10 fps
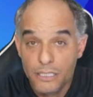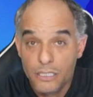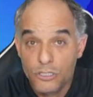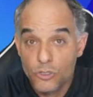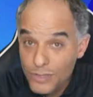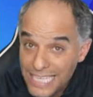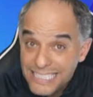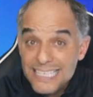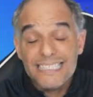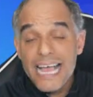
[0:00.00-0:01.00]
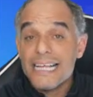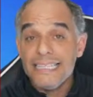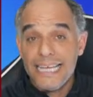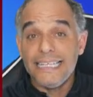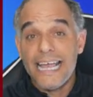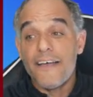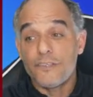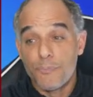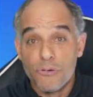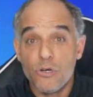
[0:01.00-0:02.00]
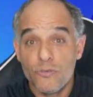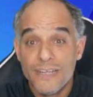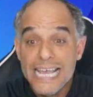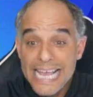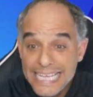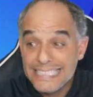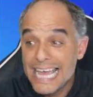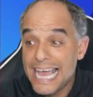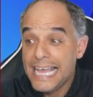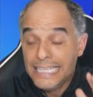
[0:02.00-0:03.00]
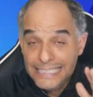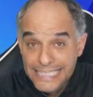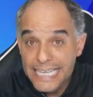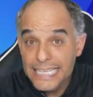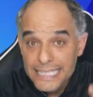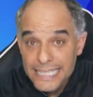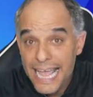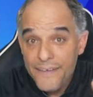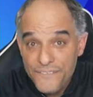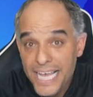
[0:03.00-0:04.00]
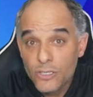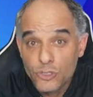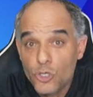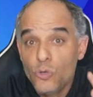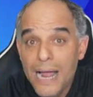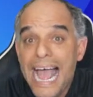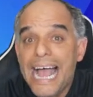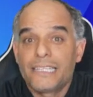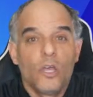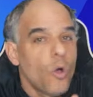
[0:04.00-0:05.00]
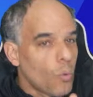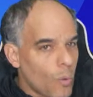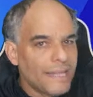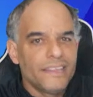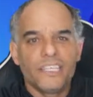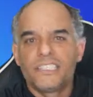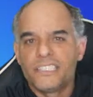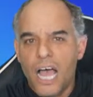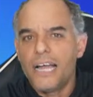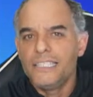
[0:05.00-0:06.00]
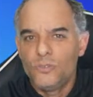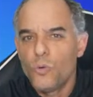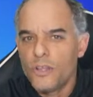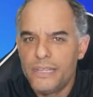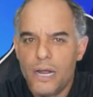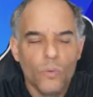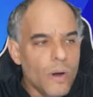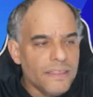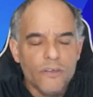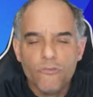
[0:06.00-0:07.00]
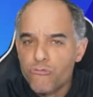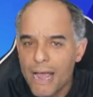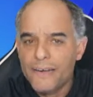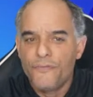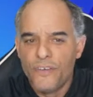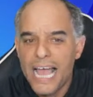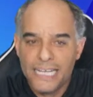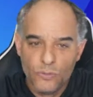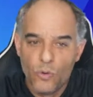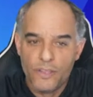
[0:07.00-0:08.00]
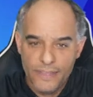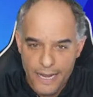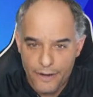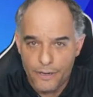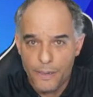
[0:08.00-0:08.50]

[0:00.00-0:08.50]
So that's the second thing they have to prove, is that did they fail to act when the signs were there, when the red flags were there?